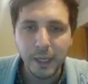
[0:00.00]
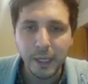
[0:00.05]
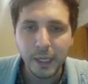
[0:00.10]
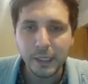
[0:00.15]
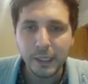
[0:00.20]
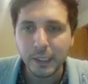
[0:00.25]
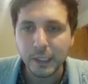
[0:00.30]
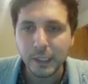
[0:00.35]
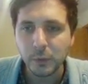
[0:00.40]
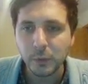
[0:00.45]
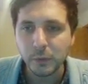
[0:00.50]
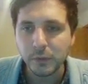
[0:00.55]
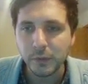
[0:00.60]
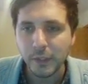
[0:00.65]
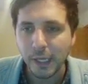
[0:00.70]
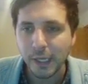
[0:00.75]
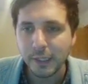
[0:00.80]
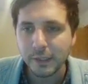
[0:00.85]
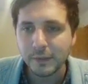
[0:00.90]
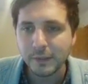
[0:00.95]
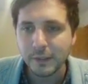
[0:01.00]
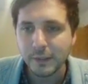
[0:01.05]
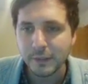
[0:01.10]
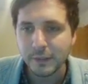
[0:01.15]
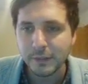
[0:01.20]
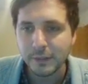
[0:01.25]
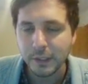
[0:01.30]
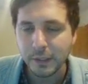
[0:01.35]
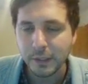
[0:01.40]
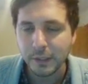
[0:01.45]
demand equals
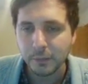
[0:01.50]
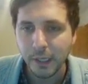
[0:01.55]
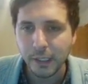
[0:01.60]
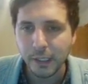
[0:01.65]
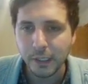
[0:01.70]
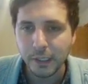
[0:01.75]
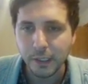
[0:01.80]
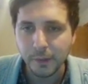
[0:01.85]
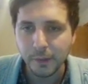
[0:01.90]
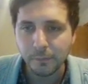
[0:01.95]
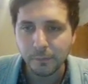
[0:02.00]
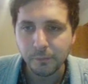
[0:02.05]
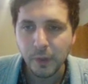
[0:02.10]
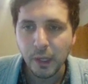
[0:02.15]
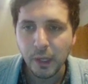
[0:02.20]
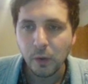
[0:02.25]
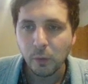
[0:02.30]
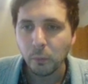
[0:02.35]
ATC right here.